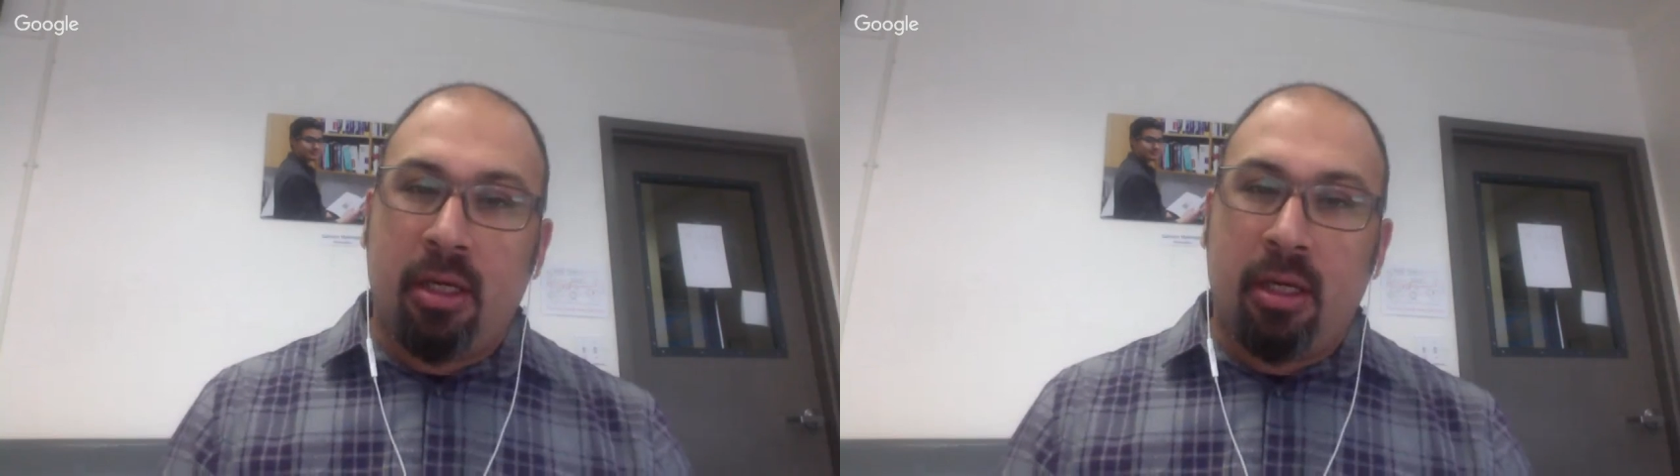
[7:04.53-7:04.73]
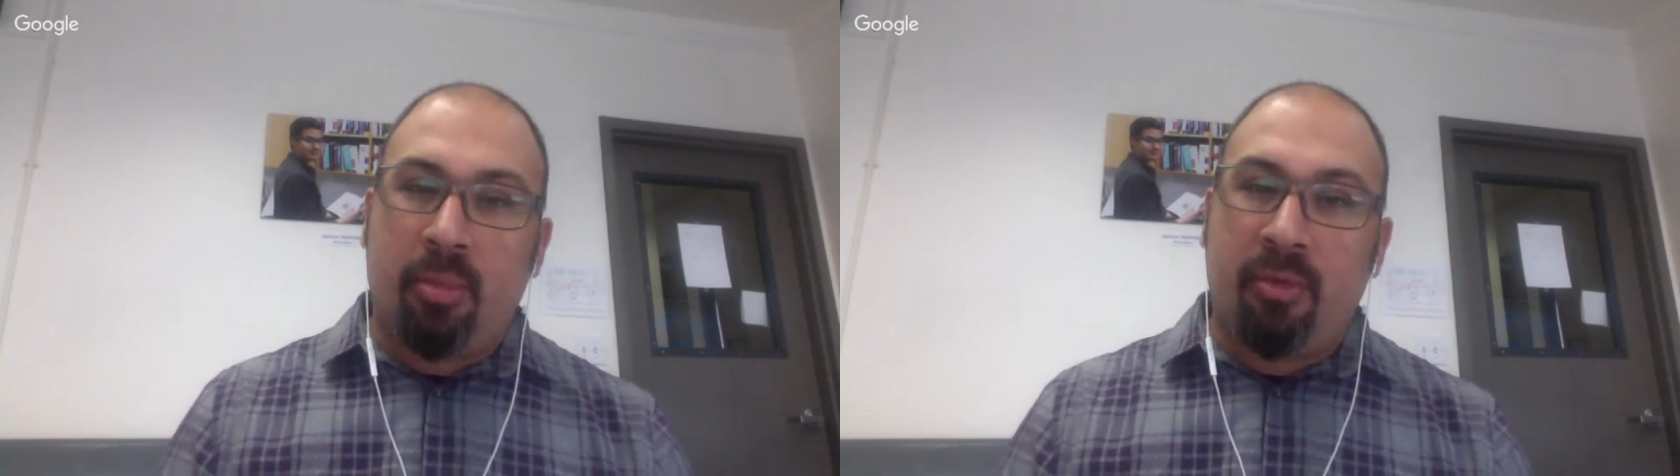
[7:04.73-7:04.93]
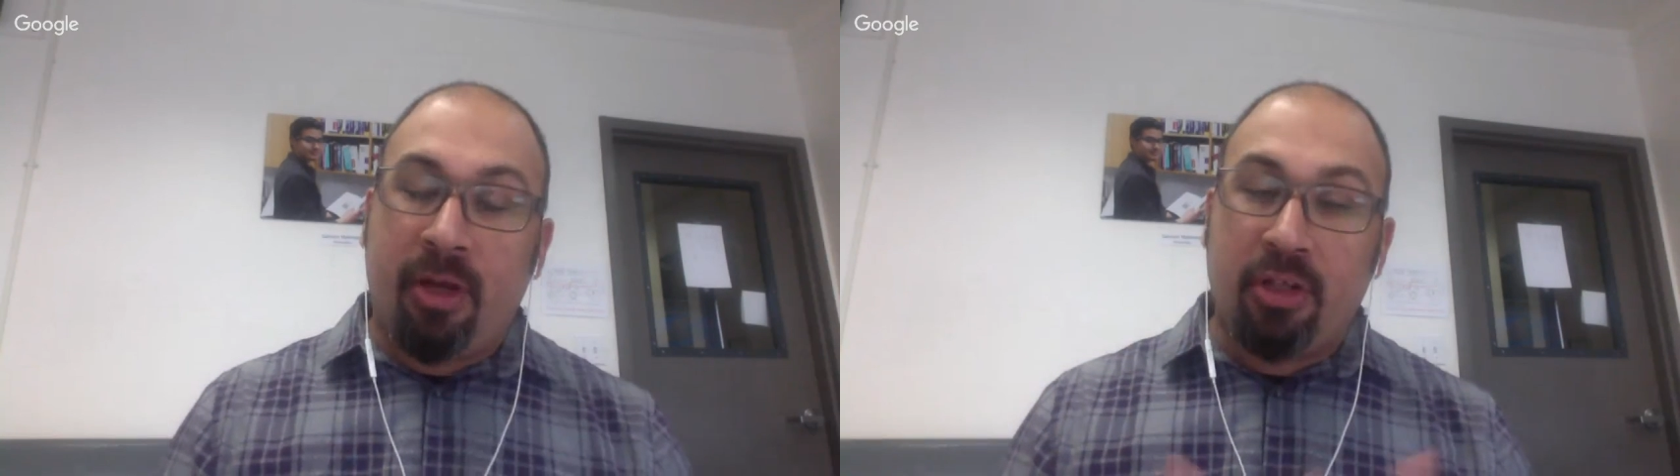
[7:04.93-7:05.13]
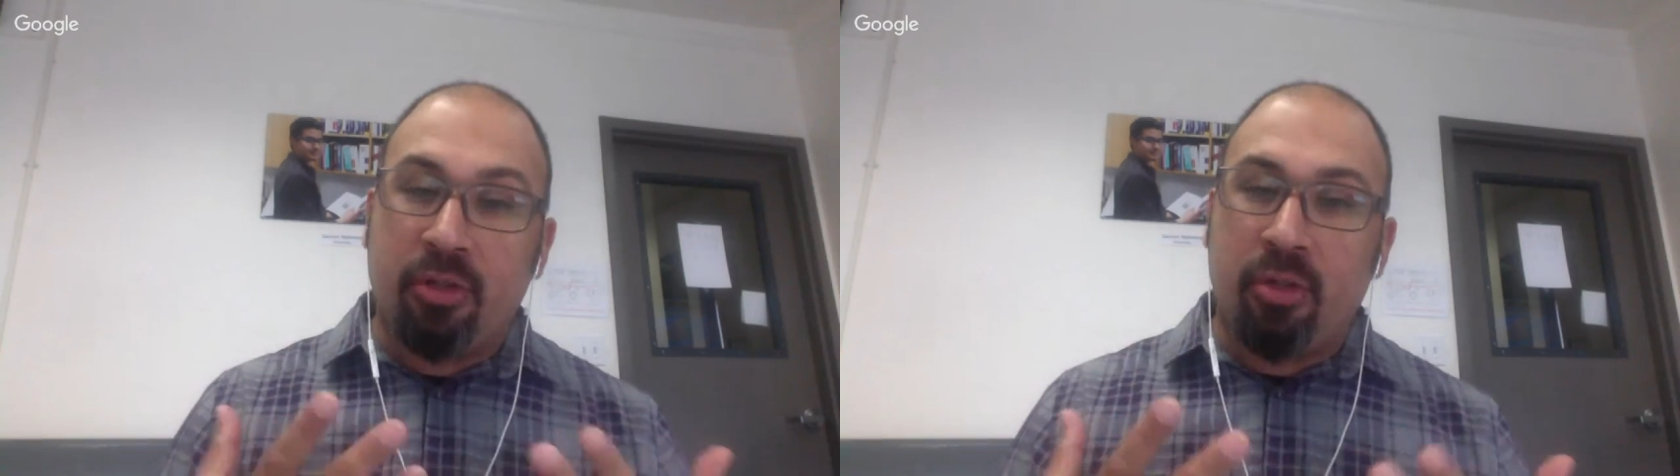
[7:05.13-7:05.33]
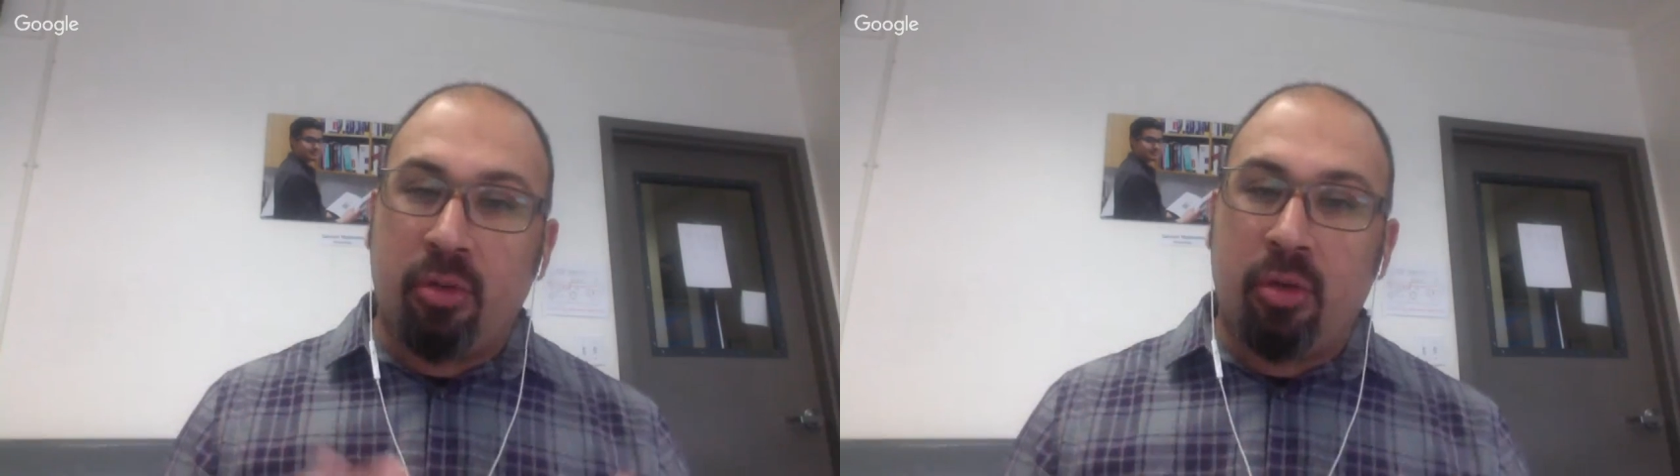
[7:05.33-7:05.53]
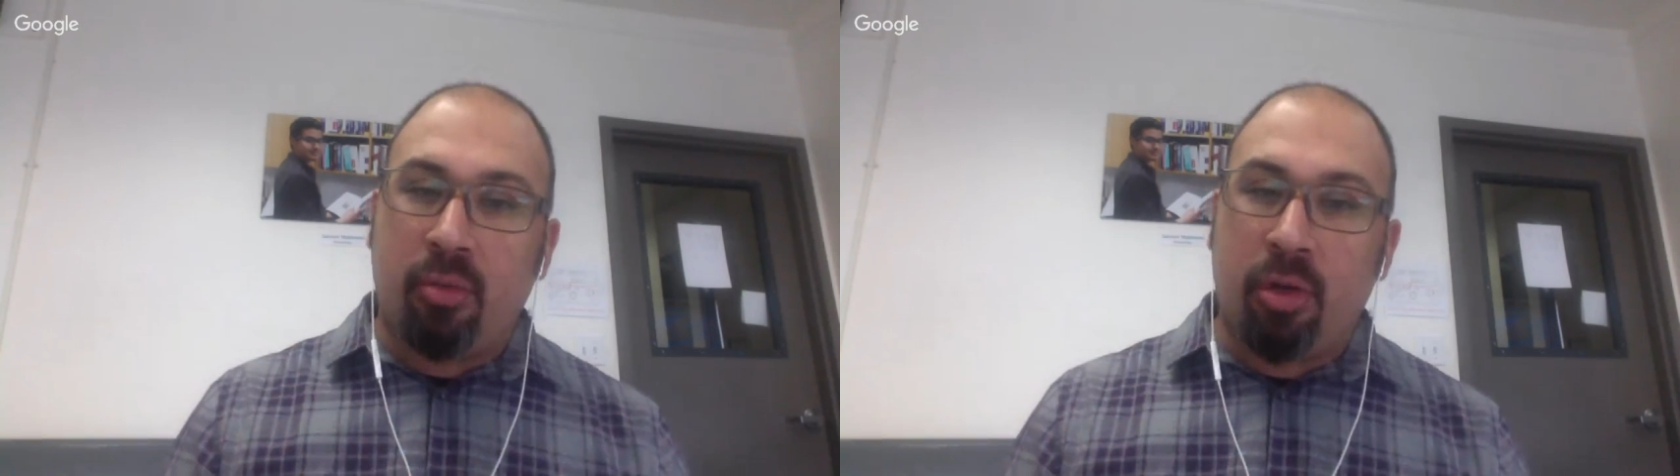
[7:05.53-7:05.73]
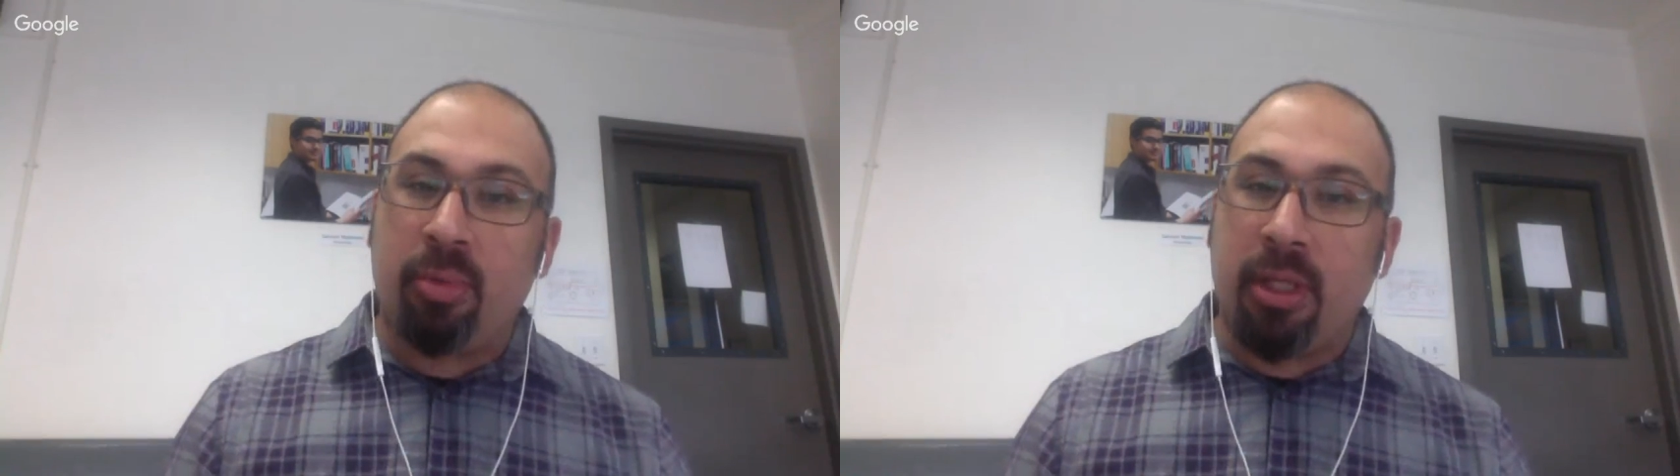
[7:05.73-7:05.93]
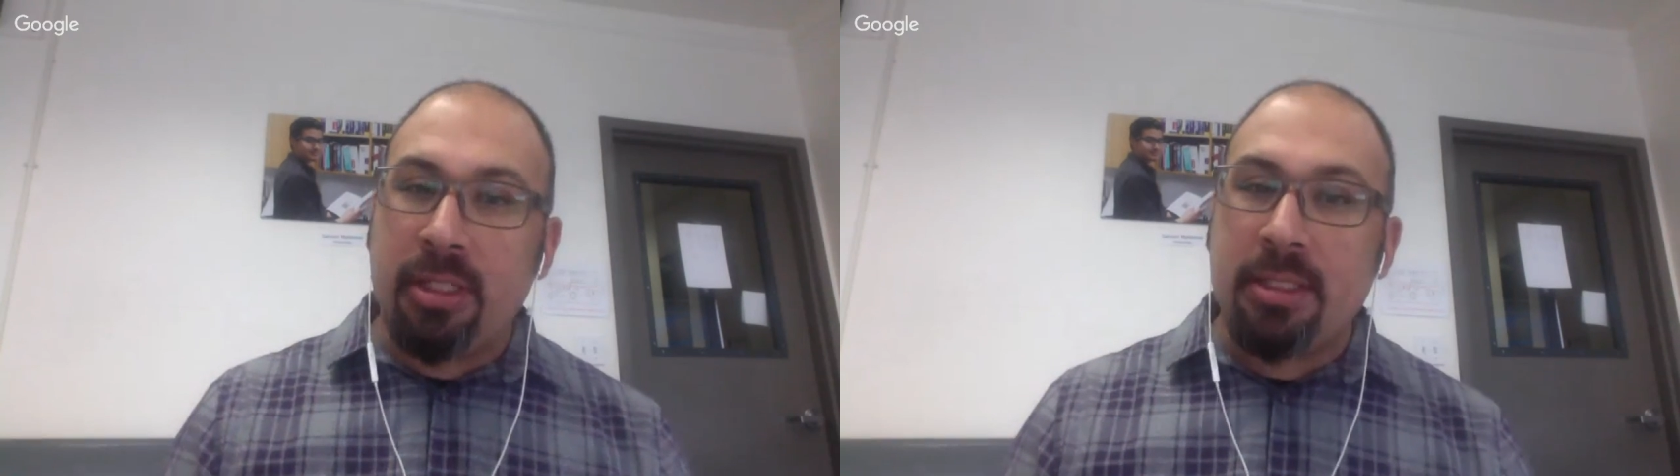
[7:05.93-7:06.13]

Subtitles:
professional workplace.